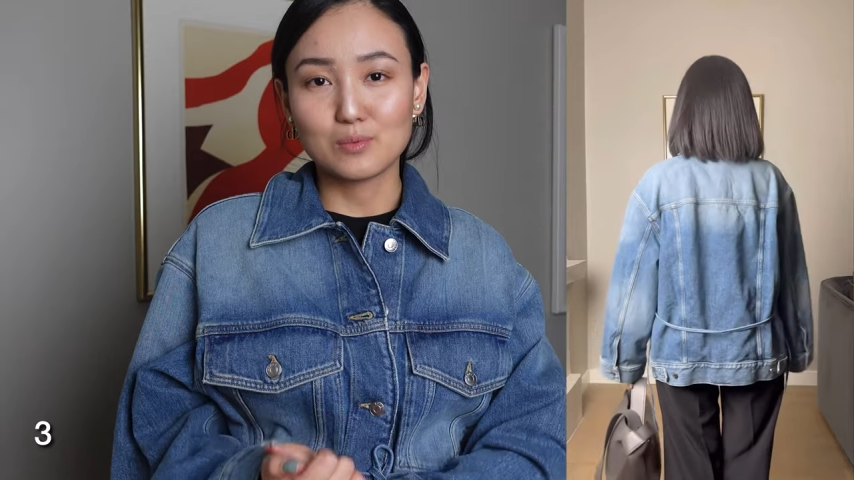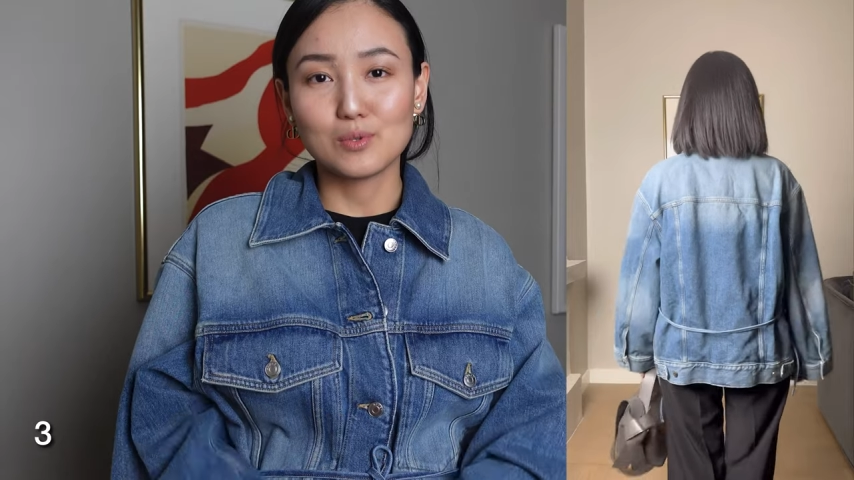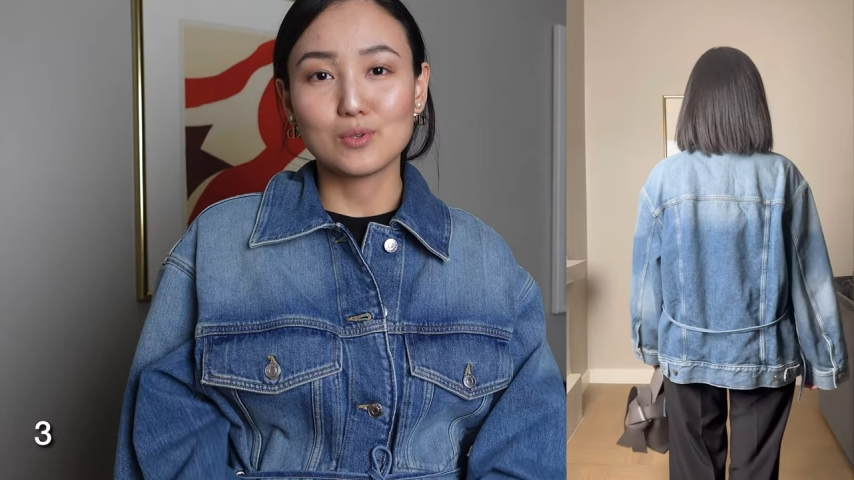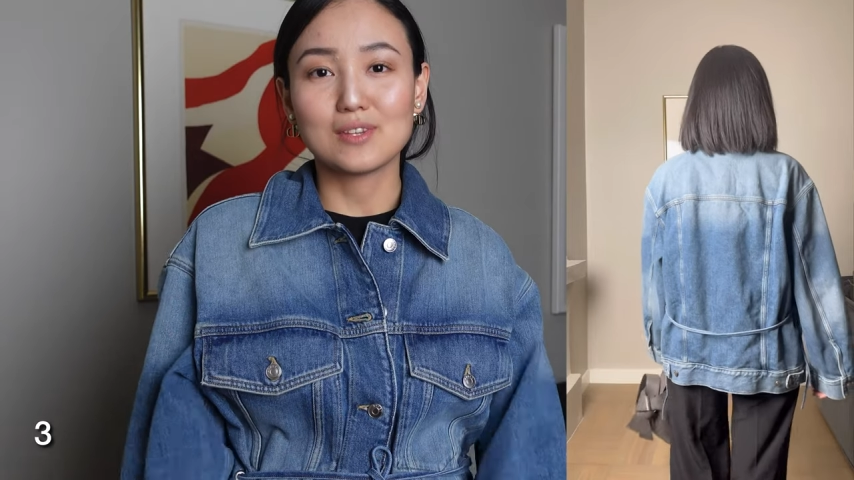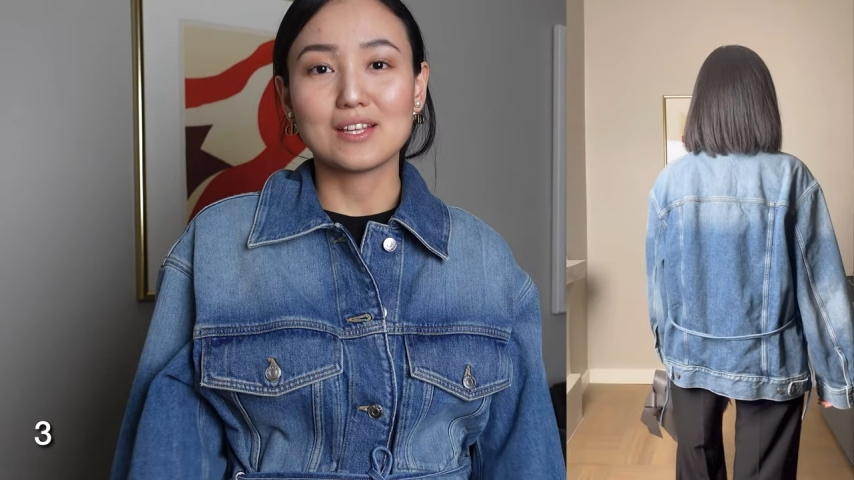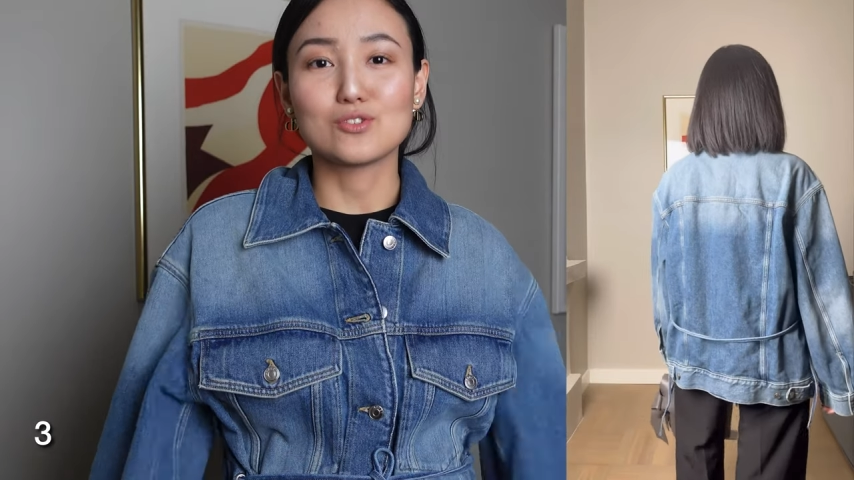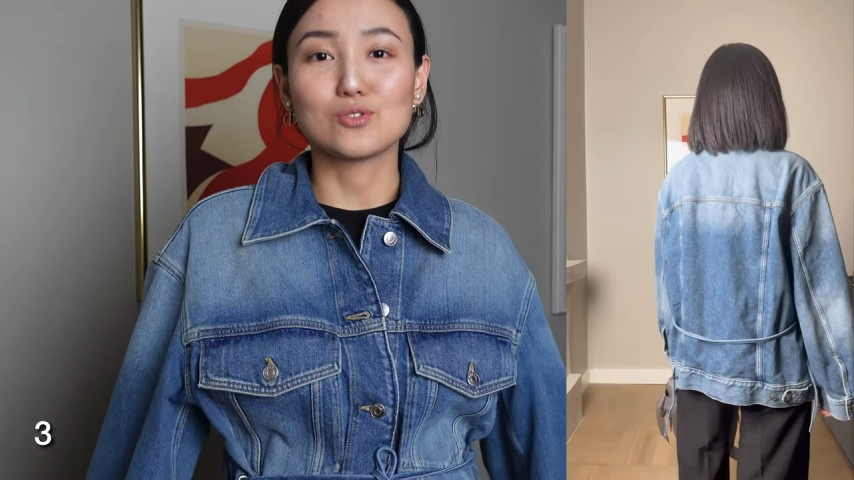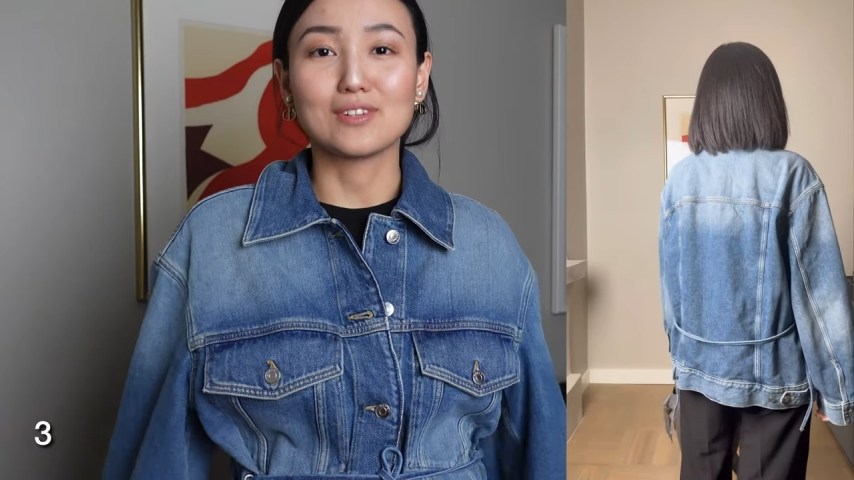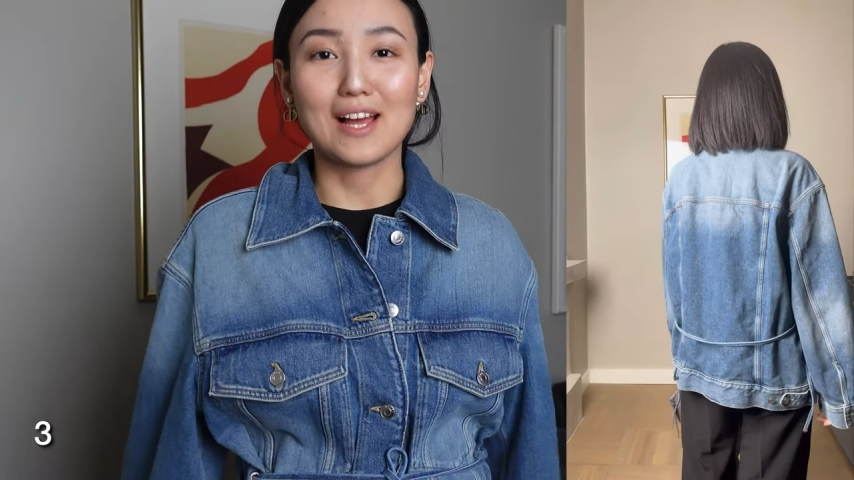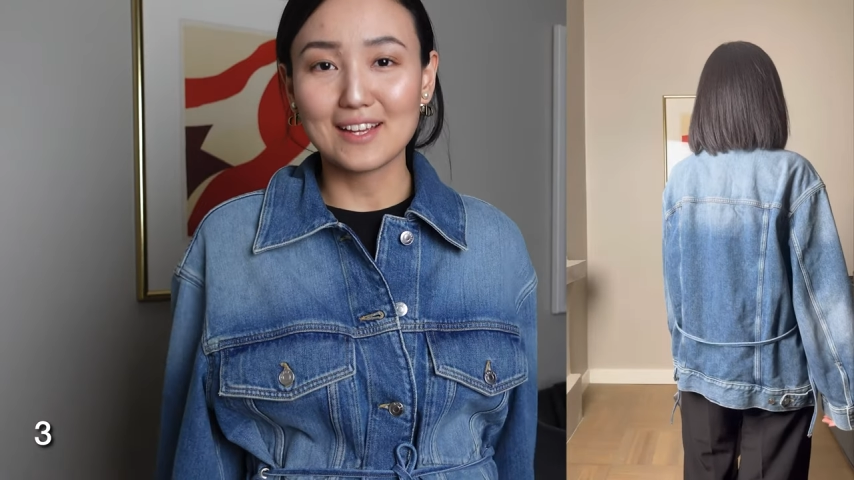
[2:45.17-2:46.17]
you that you
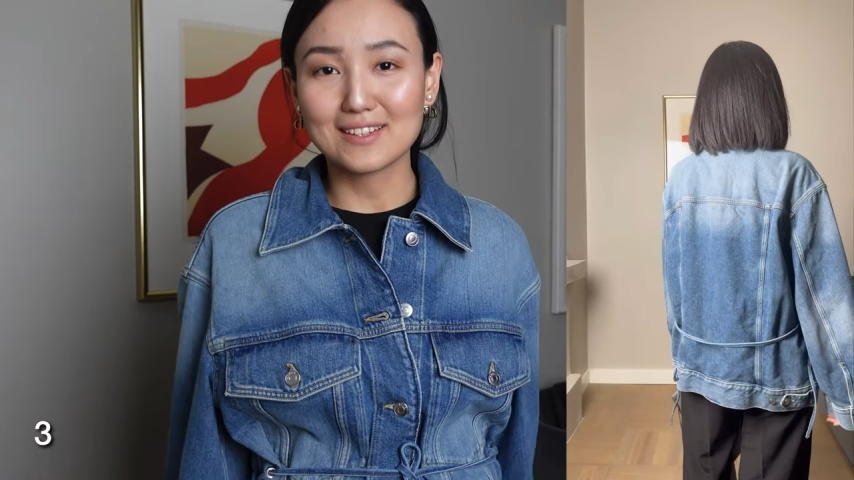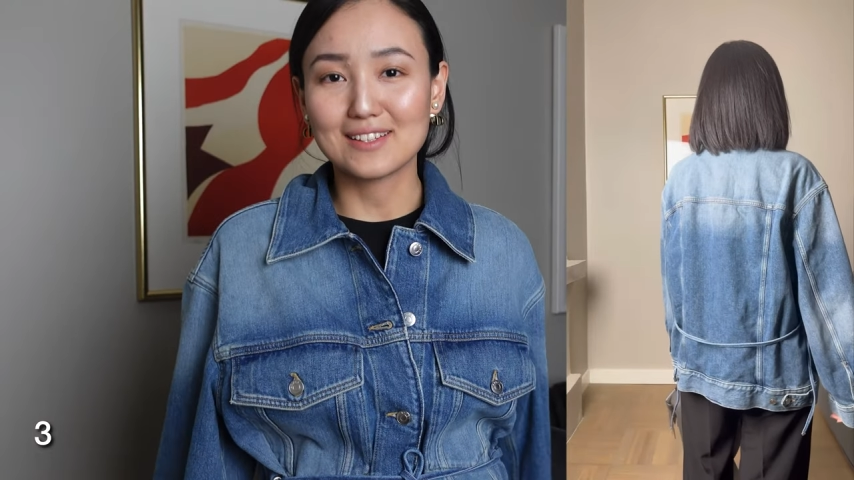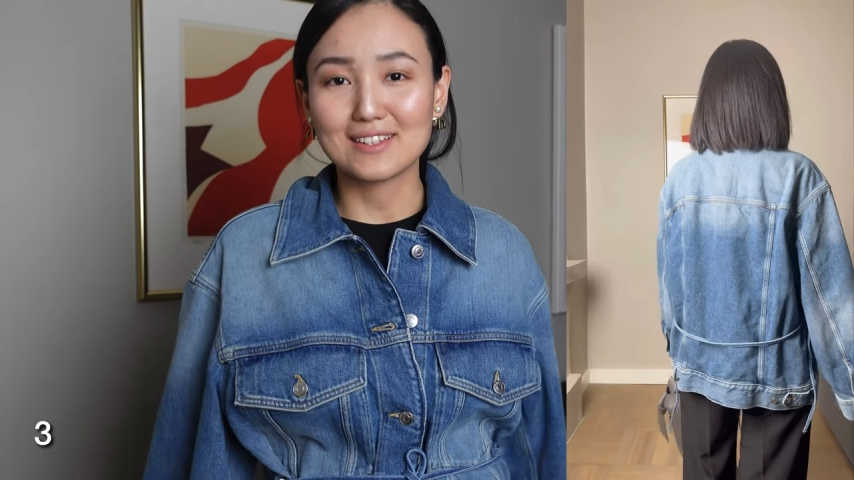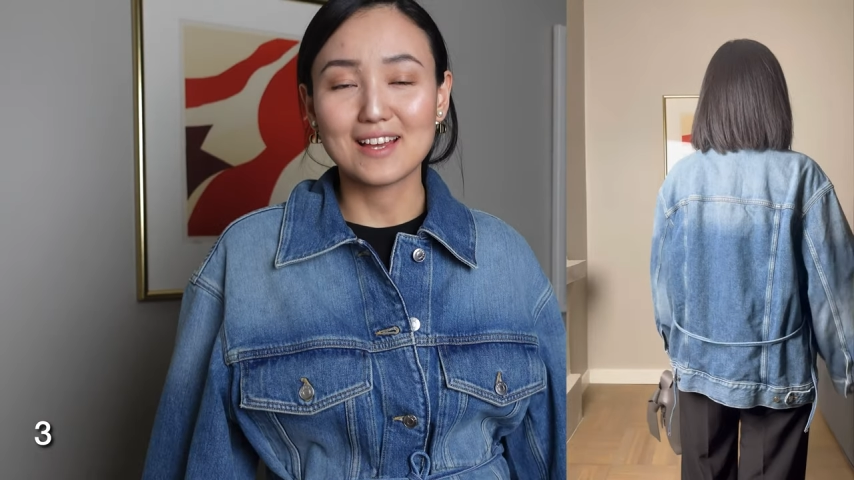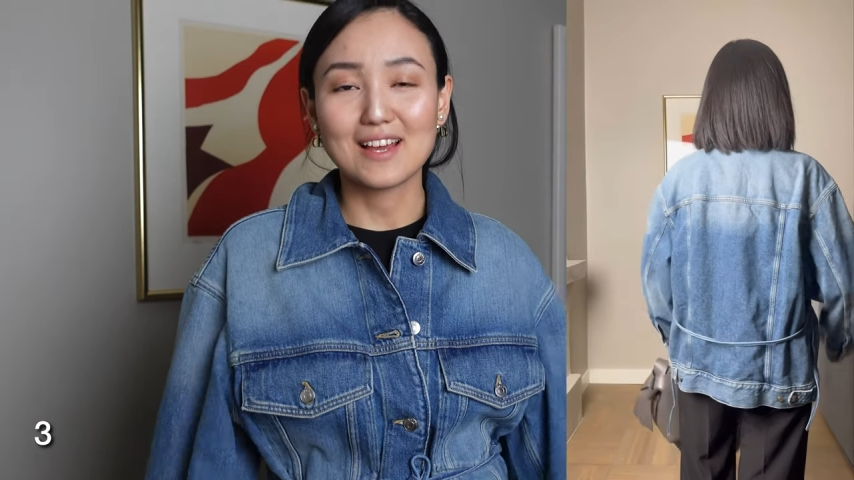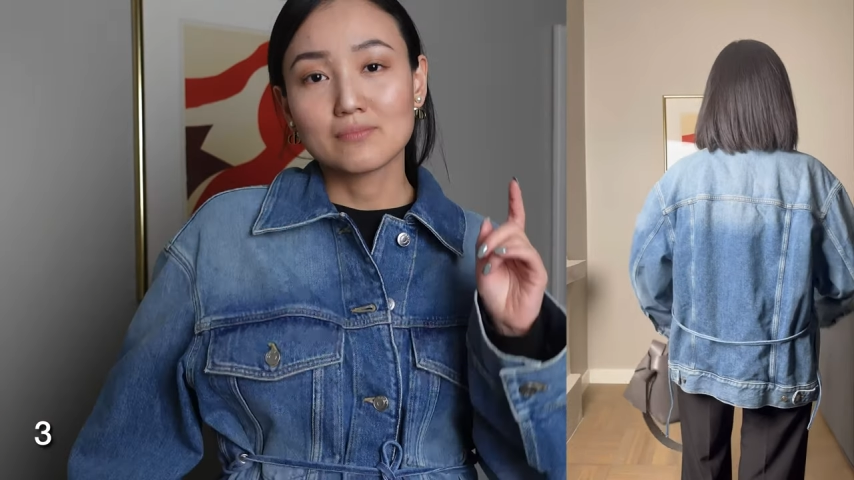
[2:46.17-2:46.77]
liked it.